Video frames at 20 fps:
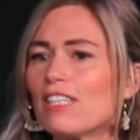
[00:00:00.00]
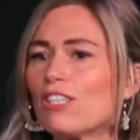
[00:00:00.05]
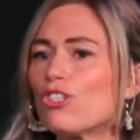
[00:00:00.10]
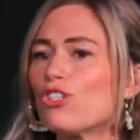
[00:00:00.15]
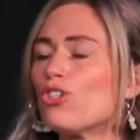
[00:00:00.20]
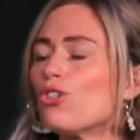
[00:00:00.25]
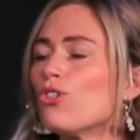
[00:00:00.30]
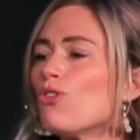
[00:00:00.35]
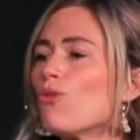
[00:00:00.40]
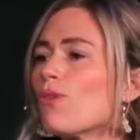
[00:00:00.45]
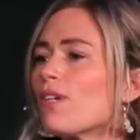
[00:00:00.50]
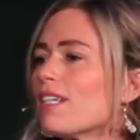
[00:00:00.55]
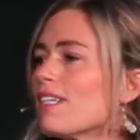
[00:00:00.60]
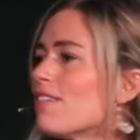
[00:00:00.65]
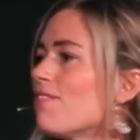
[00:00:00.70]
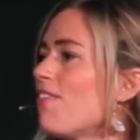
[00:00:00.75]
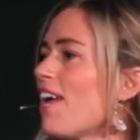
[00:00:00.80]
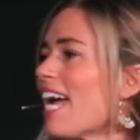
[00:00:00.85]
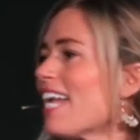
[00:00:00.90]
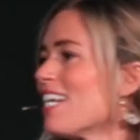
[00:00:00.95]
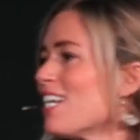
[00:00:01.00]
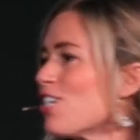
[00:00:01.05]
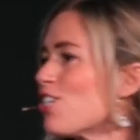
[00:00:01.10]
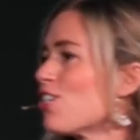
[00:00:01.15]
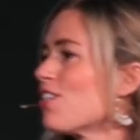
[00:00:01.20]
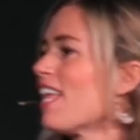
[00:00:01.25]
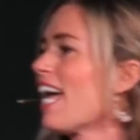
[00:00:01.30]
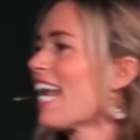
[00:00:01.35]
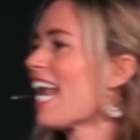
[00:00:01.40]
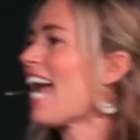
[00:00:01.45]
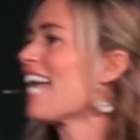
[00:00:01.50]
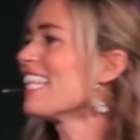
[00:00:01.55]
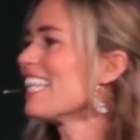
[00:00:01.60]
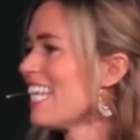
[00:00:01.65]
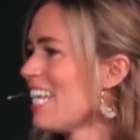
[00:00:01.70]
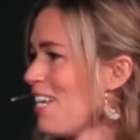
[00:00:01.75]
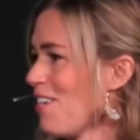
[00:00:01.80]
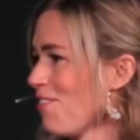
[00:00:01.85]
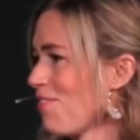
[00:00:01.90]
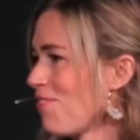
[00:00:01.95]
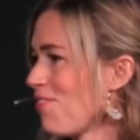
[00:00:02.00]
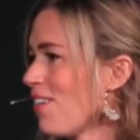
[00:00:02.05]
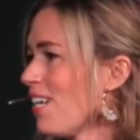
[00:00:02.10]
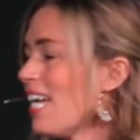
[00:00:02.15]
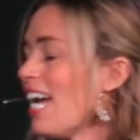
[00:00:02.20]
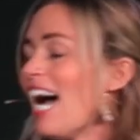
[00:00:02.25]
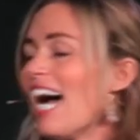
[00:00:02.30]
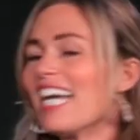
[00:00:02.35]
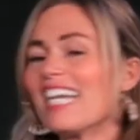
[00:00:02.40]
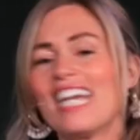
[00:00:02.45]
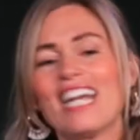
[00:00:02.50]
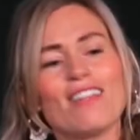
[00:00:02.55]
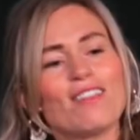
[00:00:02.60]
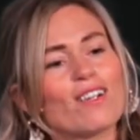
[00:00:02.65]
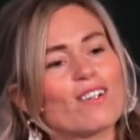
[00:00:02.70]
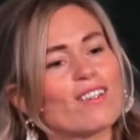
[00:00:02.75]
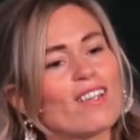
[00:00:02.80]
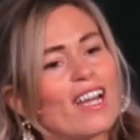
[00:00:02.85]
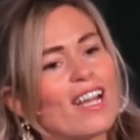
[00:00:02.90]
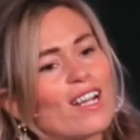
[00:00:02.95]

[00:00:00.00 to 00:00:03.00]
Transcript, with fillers: to your advantage that I leave. Again, they're like,